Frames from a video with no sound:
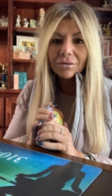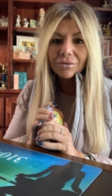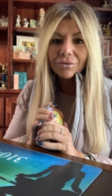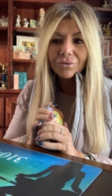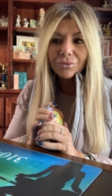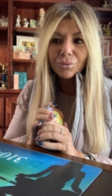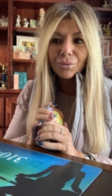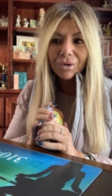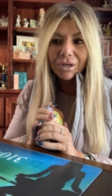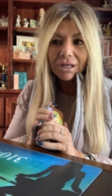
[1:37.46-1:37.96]
the
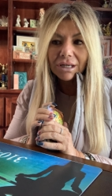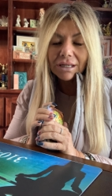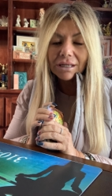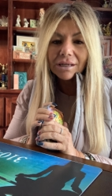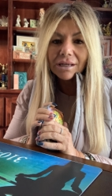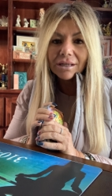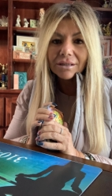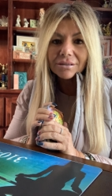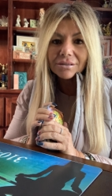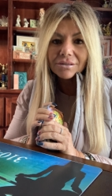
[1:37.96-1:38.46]
reading
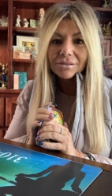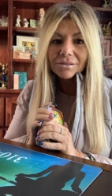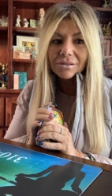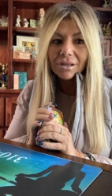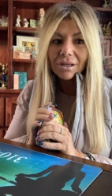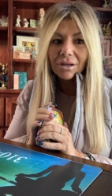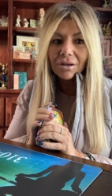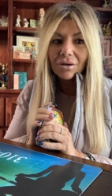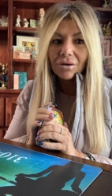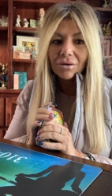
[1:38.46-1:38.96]
has
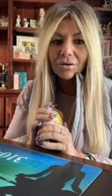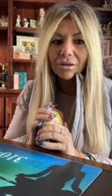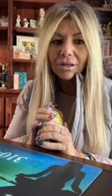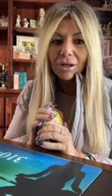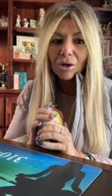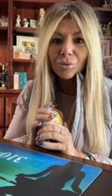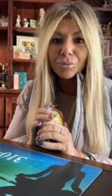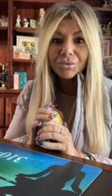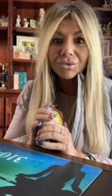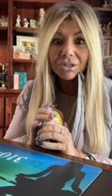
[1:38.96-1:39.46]

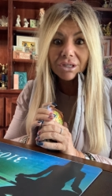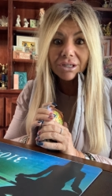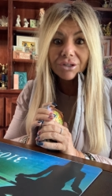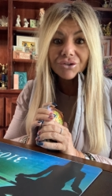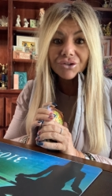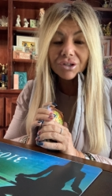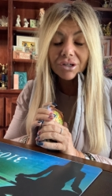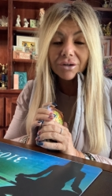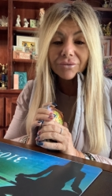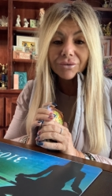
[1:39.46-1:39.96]
helped each
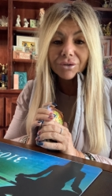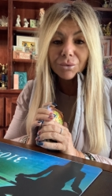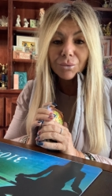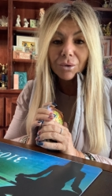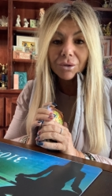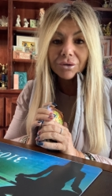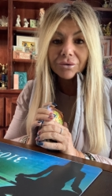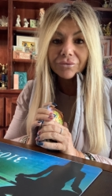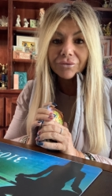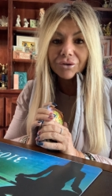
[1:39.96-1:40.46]
and every
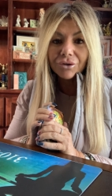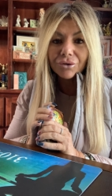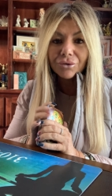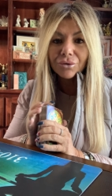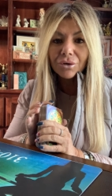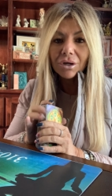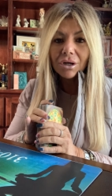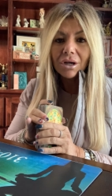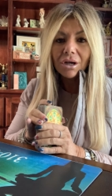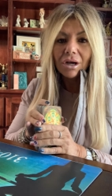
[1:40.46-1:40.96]
one of
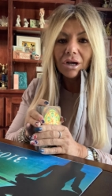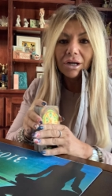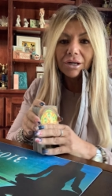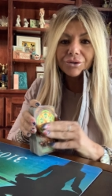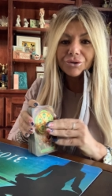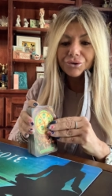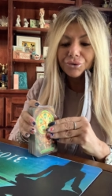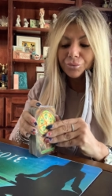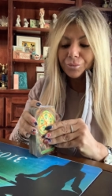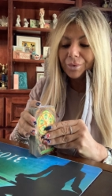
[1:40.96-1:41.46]
you on
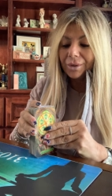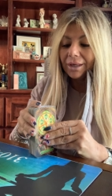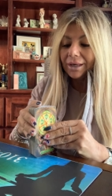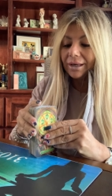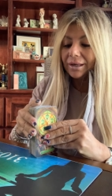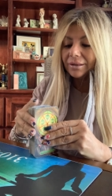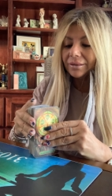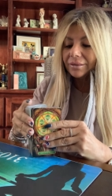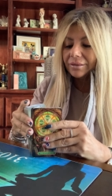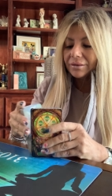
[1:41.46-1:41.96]
your
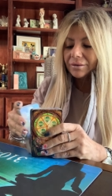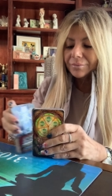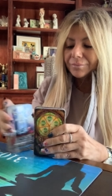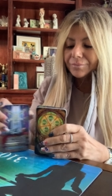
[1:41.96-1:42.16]
path.